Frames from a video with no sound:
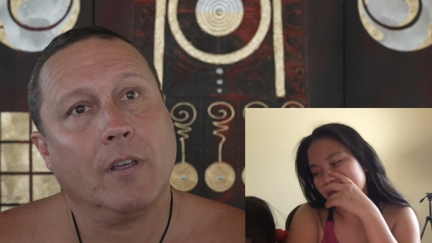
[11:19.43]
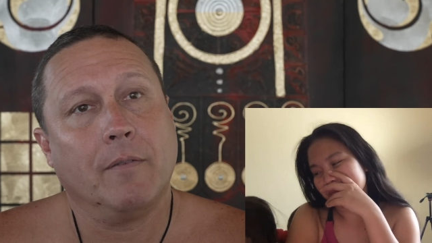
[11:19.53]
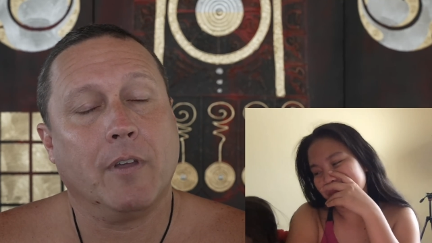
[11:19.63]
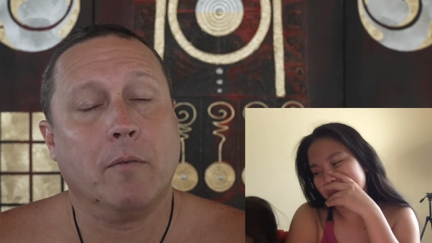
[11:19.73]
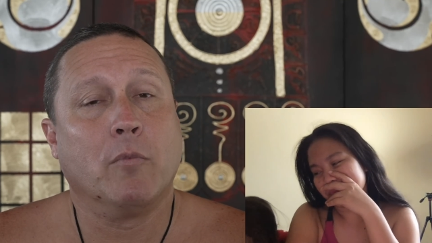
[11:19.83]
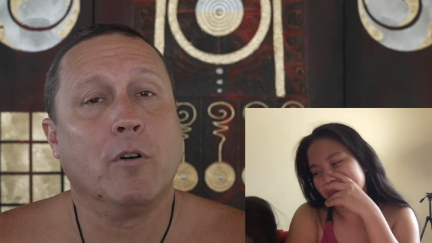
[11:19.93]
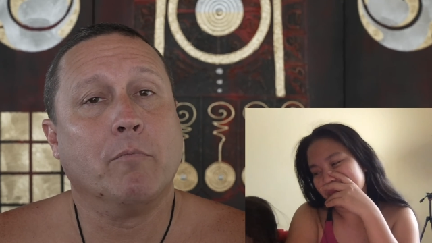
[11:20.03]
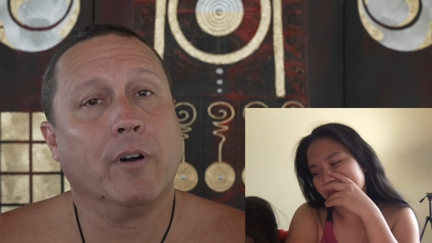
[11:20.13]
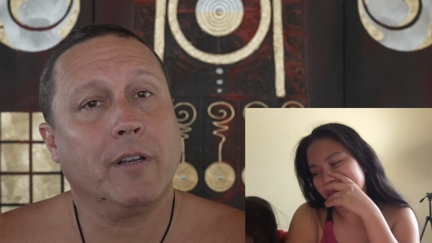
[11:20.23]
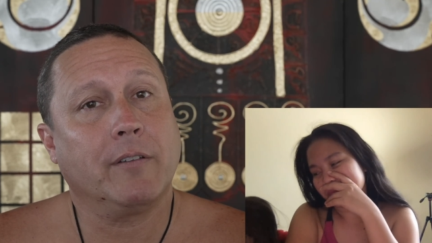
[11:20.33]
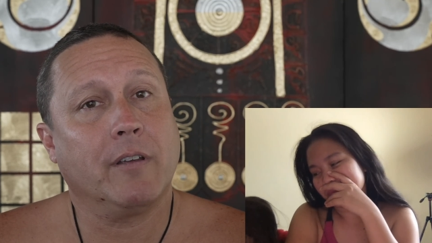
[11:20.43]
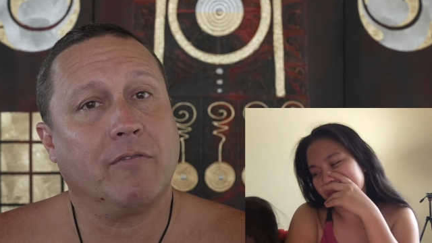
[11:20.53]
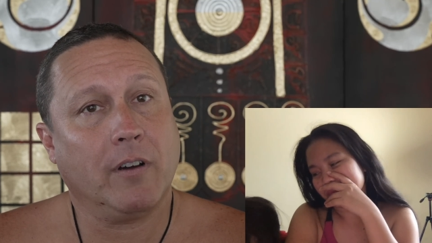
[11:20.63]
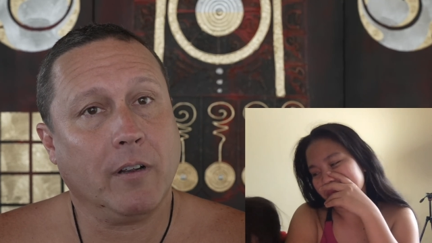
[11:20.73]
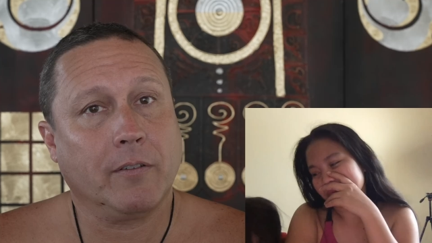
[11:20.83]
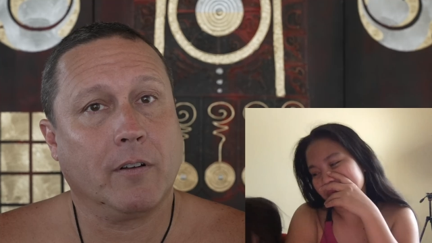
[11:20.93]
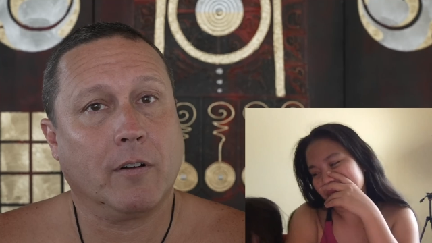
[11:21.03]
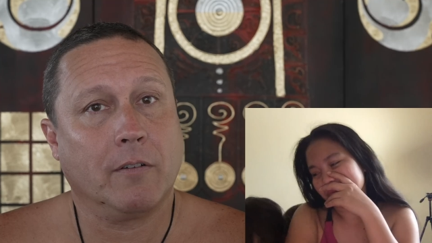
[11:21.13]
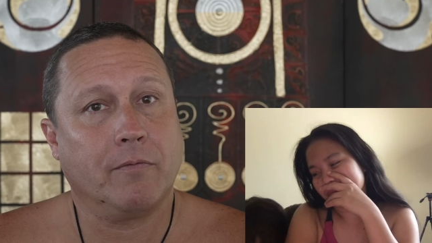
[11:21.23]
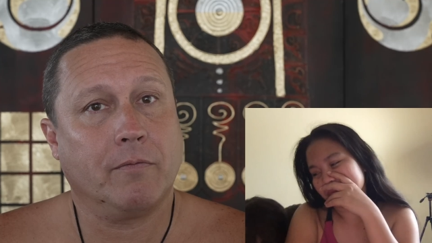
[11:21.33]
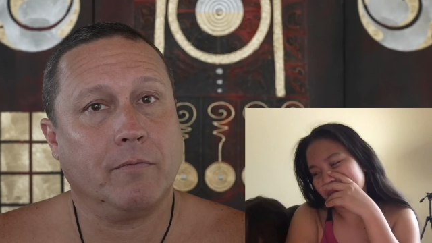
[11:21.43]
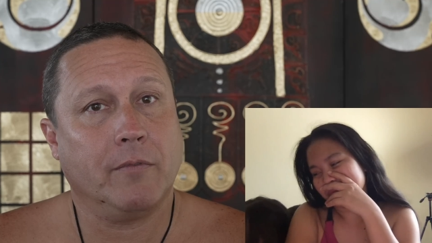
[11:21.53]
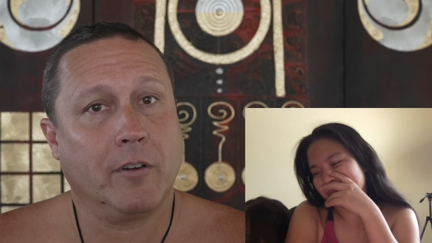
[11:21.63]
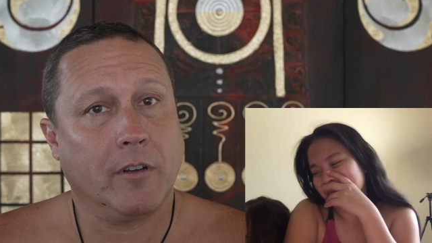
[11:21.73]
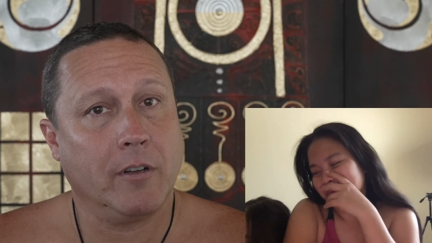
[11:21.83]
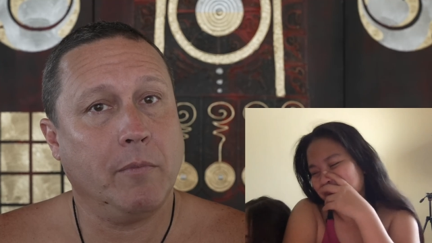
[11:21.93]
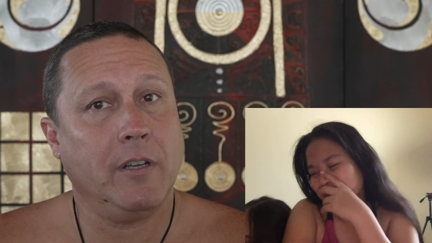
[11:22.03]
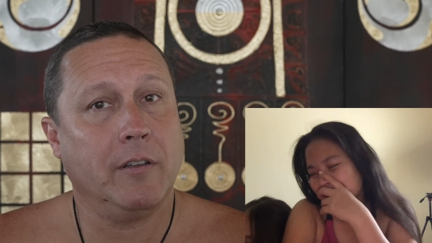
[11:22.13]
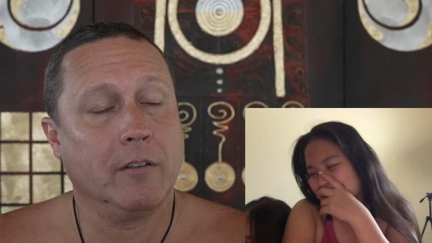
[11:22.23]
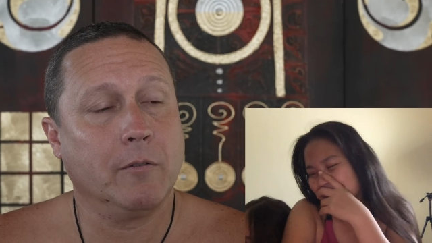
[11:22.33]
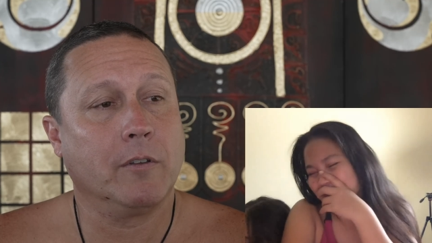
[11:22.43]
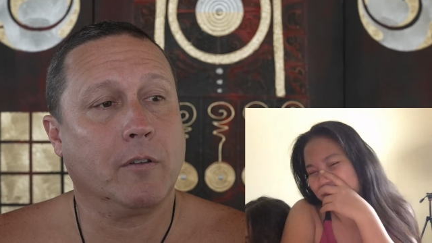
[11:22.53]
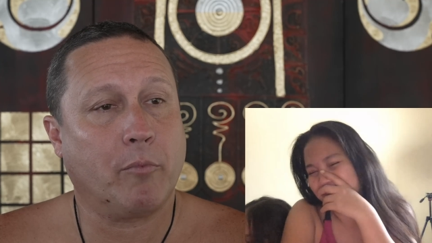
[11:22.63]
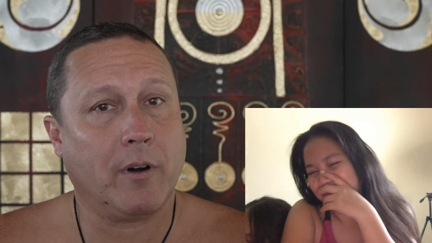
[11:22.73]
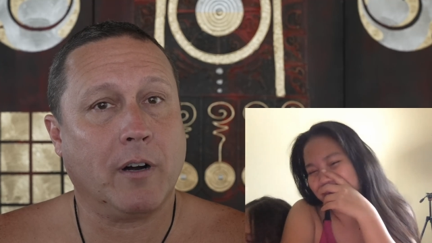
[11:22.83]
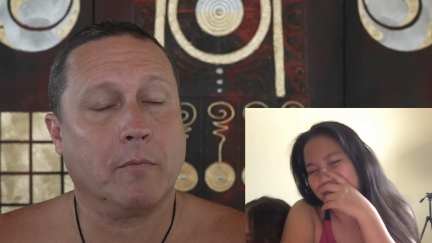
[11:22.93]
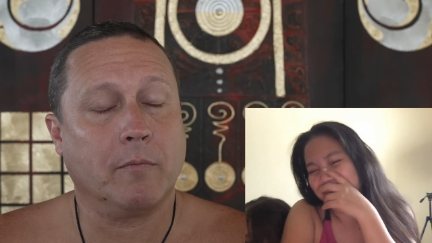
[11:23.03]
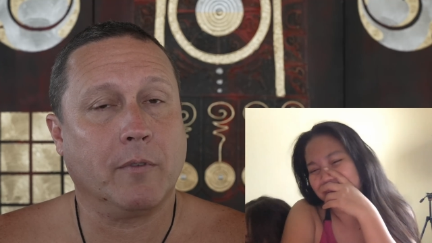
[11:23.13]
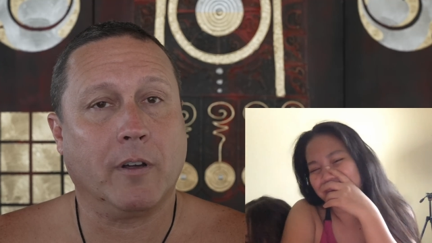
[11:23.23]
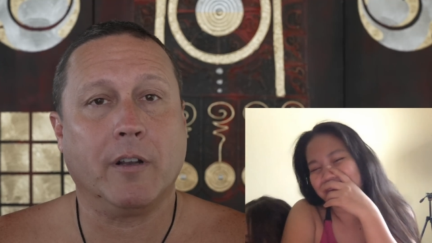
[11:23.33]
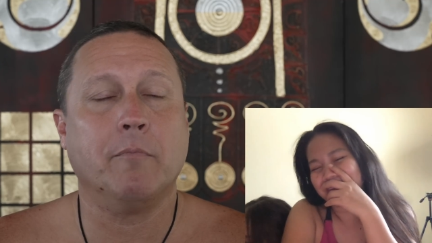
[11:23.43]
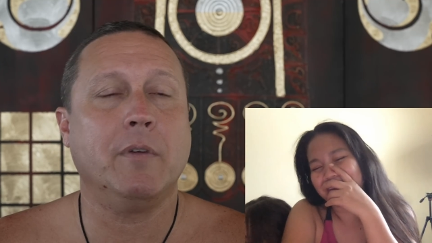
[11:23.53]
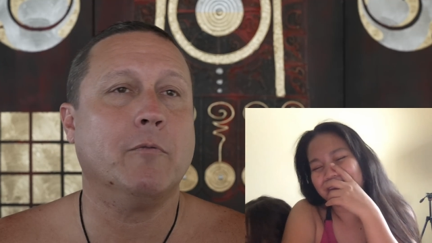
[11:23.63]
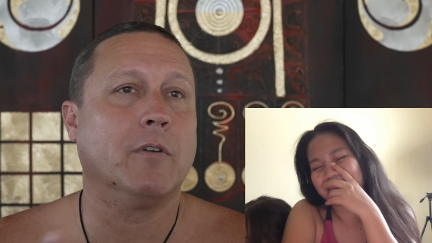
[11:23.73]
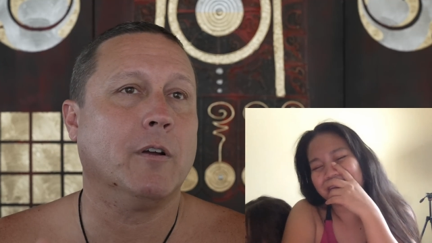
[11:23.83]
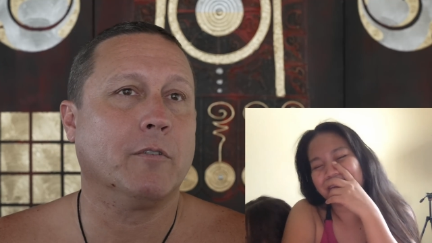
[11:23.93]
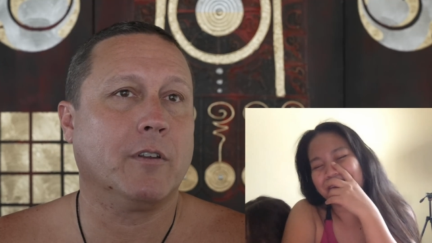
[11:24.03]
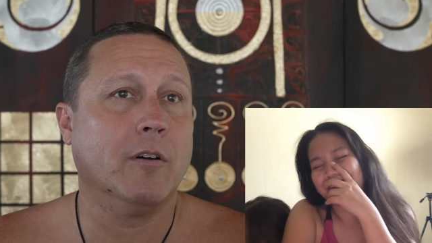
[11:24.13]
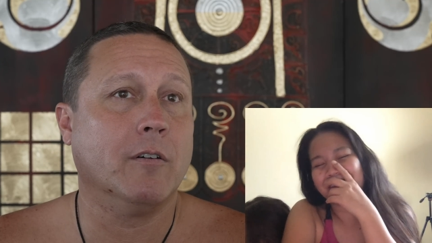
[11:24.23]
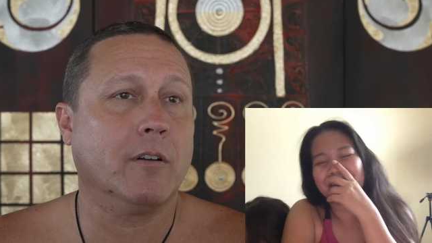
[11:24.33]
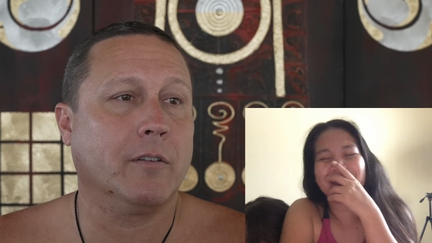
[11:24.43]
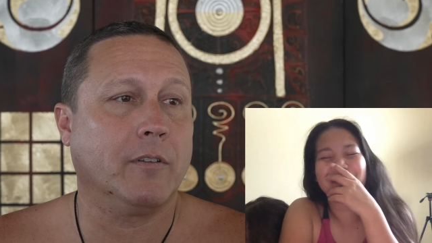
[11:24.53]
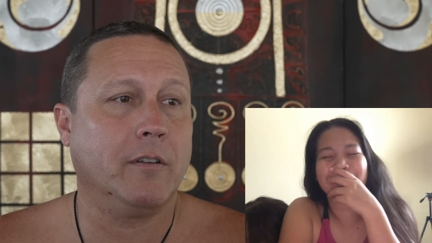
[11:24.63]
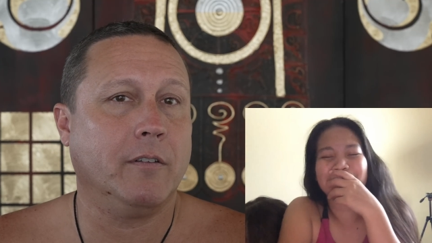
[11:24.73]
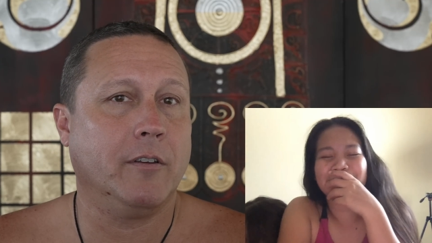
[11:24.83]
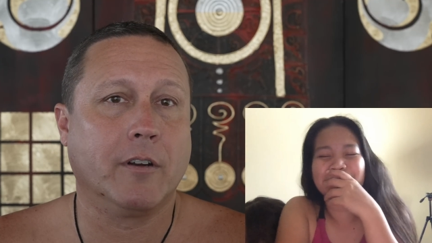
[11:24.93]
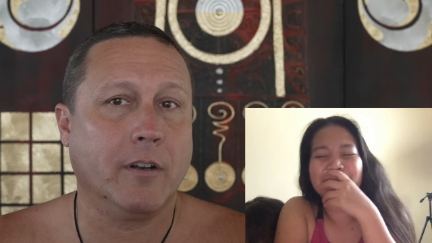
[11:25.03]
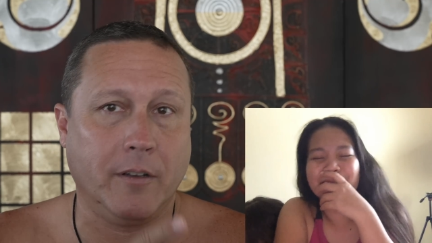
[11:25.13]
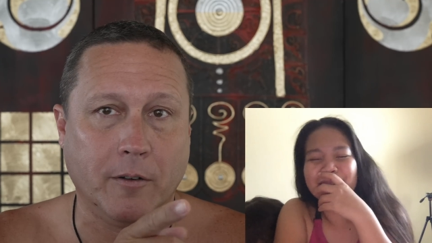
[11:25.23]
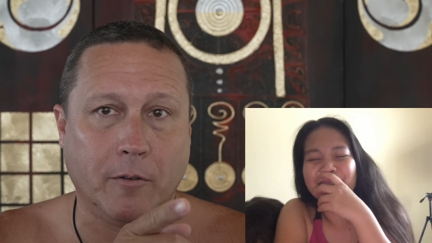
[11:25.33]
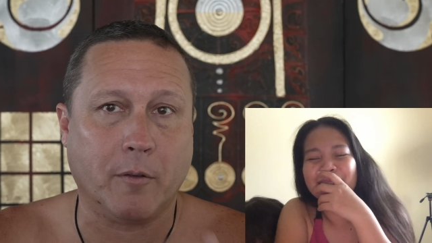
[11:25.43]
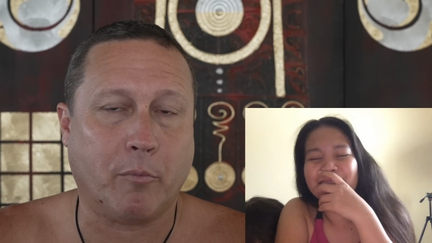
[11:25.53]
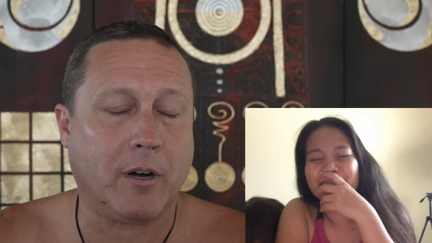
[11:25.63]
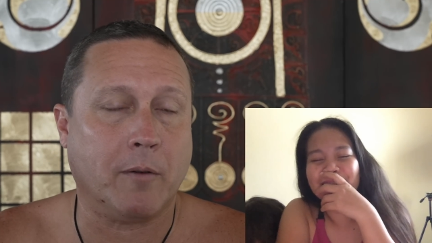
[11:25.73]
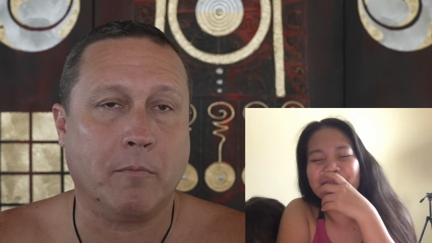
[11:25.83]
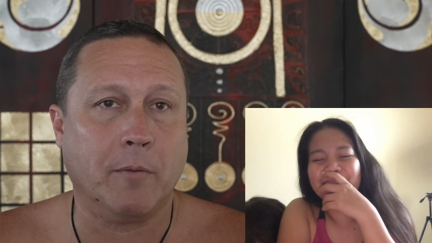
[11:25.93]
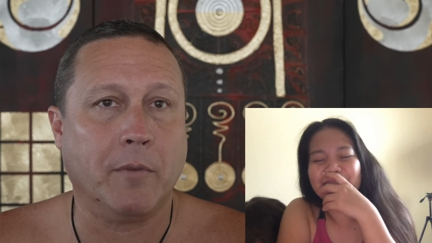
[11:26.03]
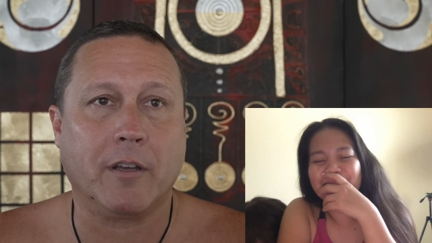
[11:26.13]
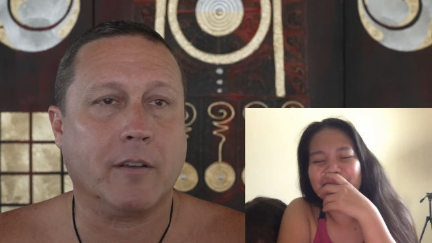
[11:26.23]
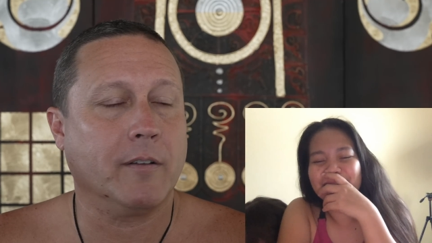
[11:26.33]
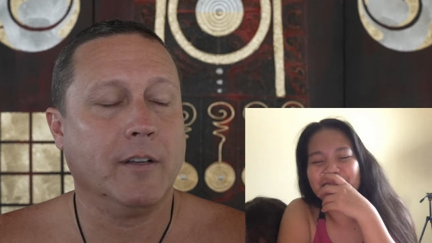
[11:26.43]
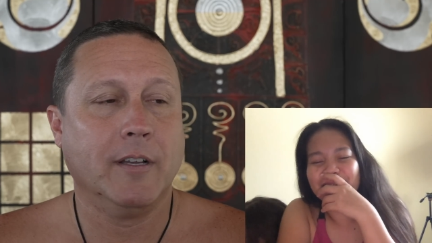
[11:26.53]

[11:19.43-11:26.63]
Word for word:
Speaker 1: if that boy breaks that faucet off, you're going to be dealing with the problem. Now, I didn't mean when I was gone. I said, you're going to deal with the problem. I'm not